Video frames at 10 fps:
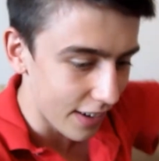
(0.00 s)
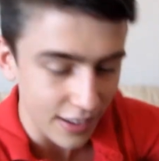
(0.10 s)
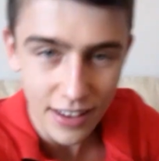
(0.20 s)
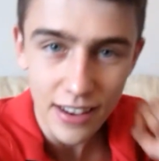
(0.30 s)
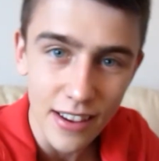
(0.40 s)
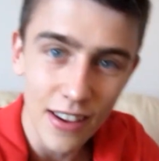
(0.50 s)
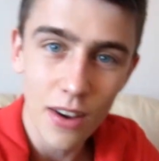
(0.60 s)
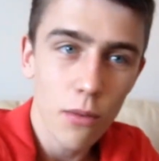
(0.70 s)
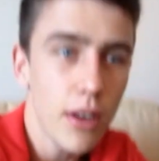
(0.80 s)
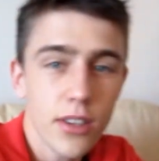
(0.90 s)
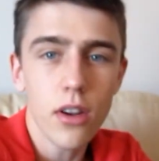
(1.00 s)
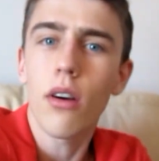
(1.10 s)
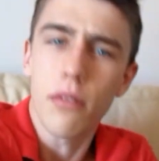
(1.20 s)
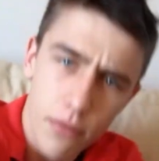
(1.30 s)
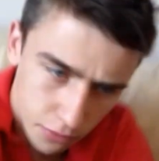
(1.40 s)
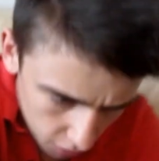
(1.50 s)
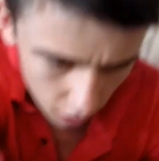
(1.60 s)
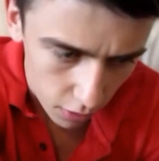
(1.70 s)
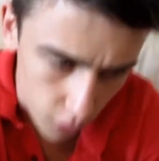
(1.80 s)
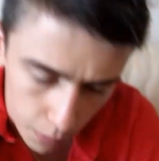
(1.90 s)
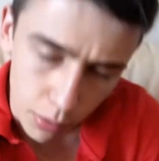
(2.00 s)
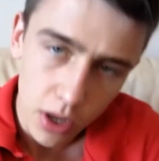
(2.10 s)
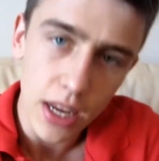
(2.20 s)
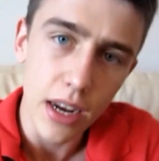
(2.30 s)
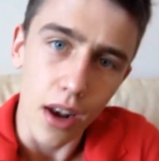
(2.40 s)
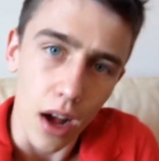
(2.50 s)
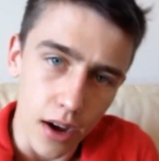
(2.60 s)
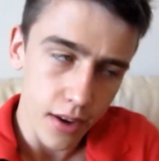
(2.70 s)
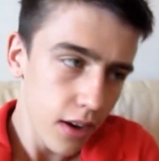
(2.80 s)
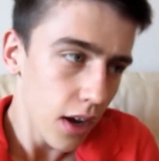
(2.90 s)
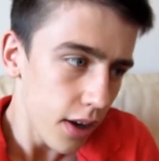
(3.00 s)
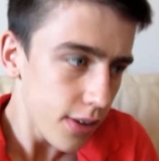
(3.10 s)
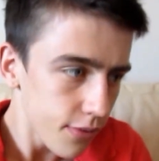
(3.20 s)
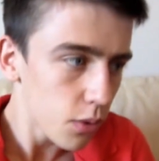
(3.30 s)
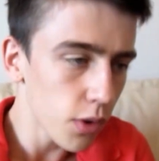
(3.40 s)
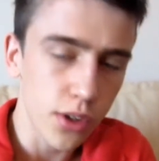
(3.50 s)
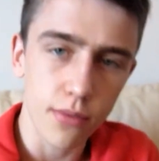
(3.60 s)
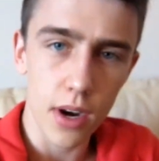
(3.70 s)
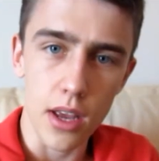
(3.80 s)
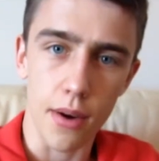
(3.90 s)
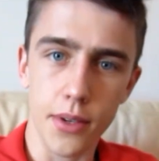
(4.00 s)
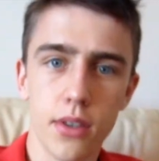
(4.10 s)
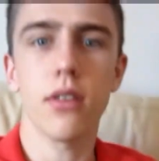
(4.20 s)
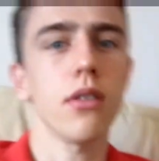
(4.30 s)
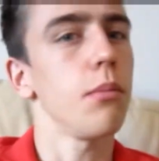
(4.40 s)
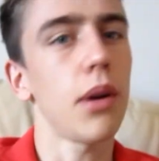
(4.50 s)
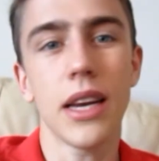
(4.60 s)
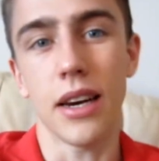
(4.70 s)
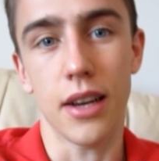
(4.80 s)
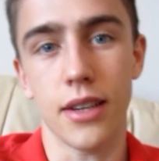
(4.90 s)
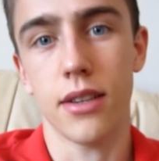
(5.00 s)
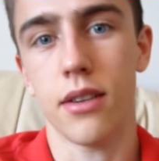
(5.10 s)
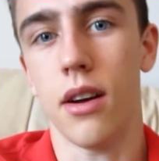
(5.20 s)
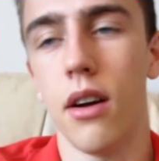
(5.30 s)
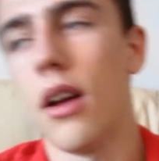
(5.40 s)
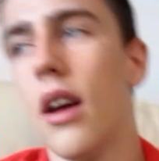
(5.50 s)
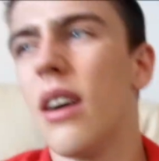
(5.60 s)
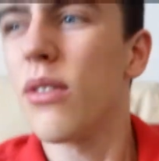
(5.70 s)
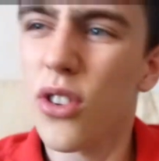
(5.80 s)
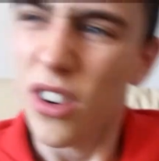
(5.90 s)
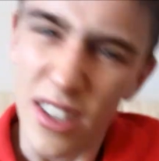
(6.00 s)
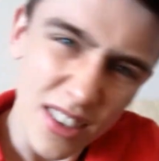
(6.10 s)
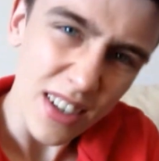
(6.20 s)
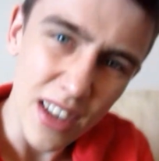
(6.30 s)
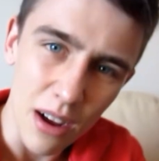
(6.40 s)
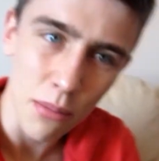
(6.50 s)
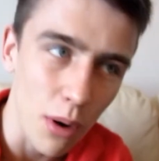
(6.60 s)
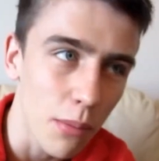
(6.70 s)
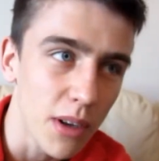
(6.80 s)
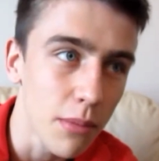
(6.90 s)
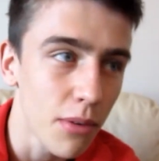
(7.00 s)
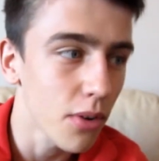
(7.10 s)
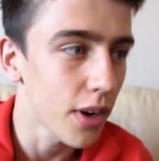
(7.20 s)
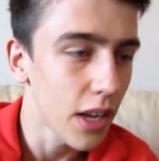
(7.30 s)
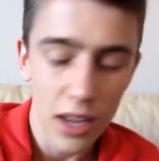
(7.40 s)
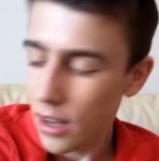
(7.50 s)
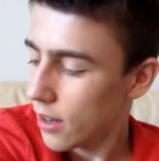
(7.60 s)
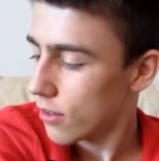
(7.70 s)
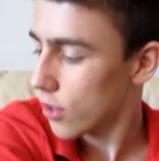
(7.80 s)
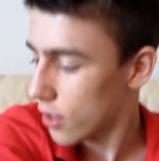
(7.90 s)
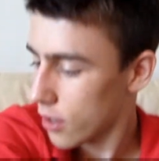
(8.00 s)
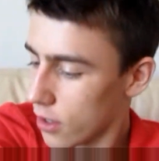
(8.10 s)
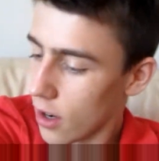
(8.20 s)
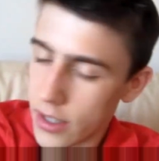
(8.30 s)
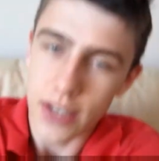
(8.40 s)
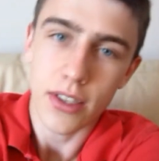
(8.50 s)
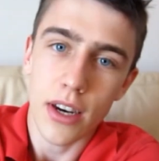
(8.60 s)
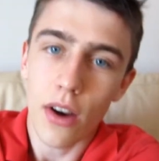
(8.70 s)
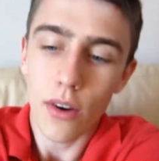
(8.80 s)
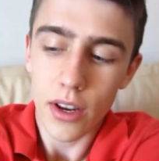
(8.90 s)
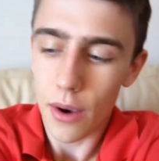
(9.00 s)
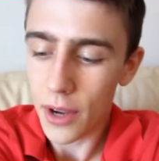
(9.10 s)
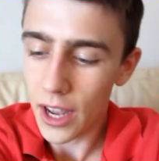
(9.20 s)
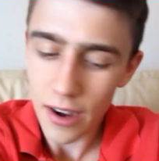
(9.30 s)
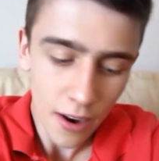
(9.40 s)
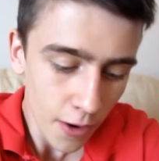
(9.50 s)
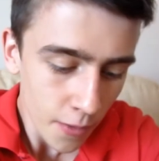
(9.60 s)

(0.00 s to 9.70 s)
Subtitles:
Yeah. Well, it's not a complete lie. If you watch the video, it's not a complete lie, it's not. I'm just trying to sit down properly before I just start testing the audio again.